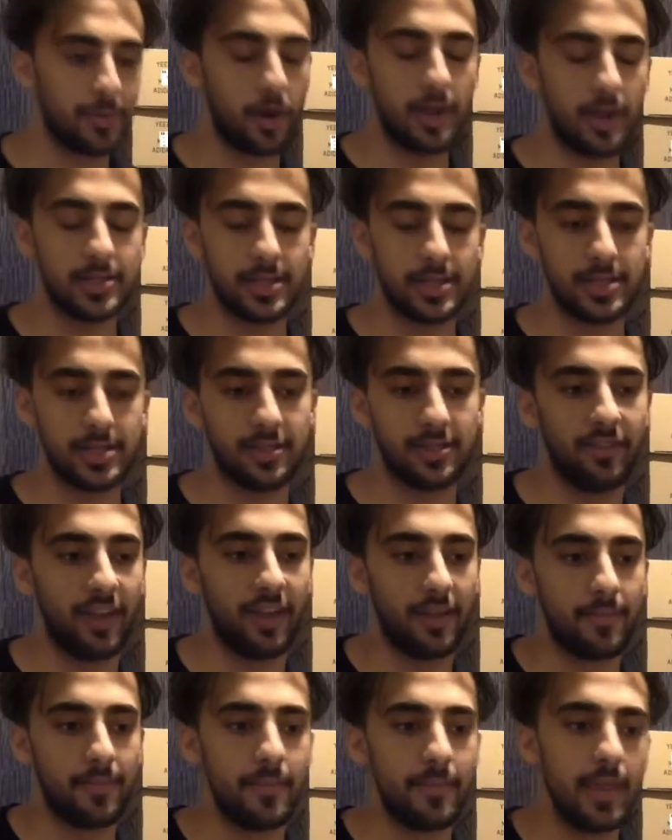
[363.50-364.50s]
process of
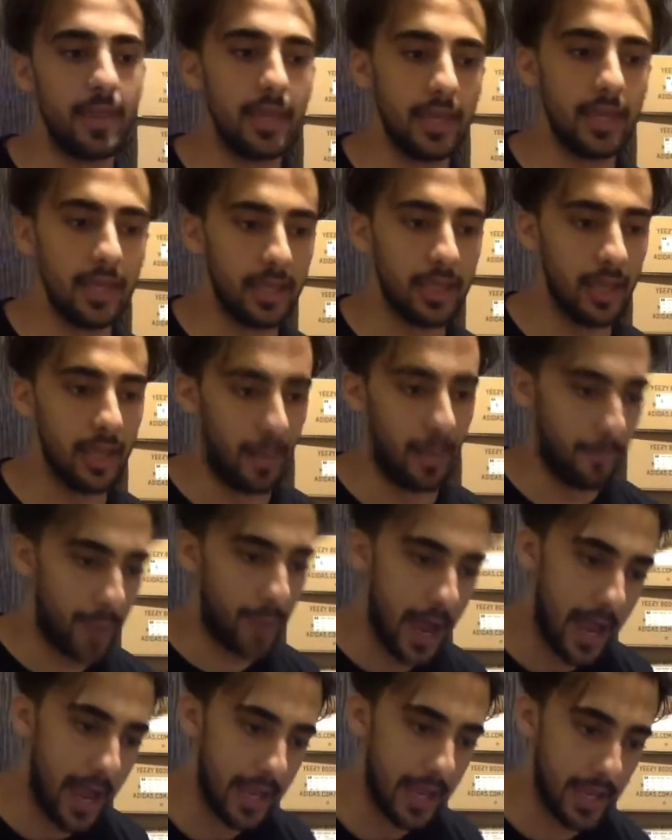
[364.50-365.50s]
like me
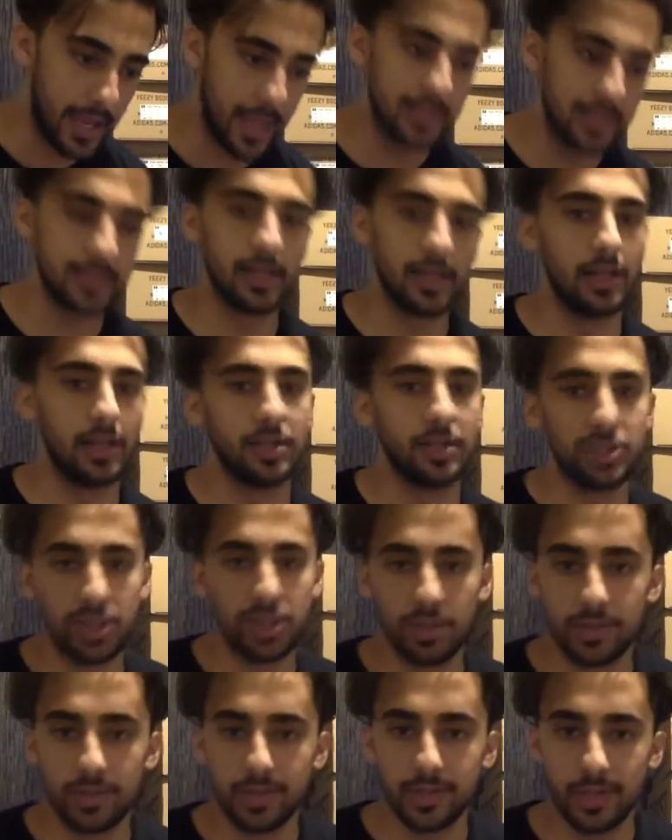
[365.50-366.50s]
buying and selling
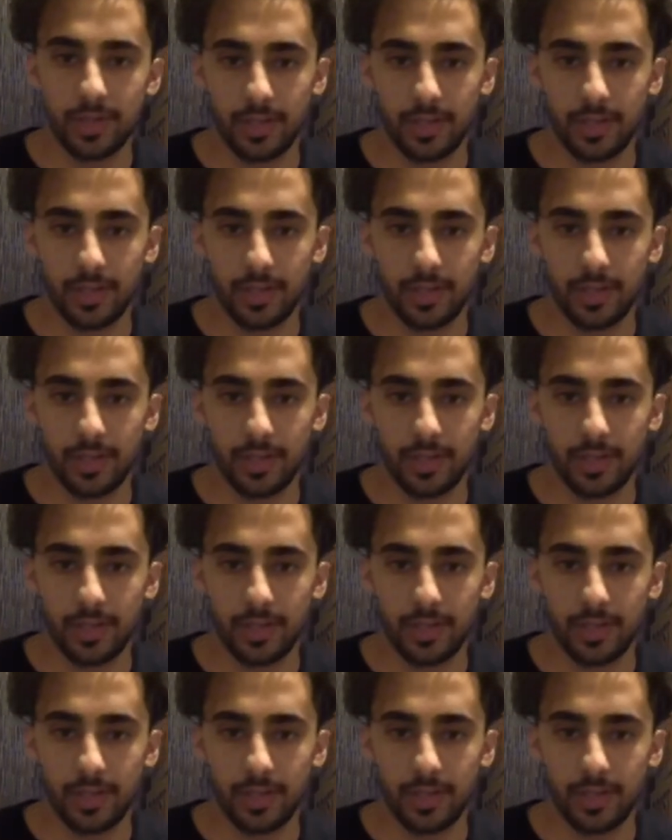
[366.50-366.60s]
shoes,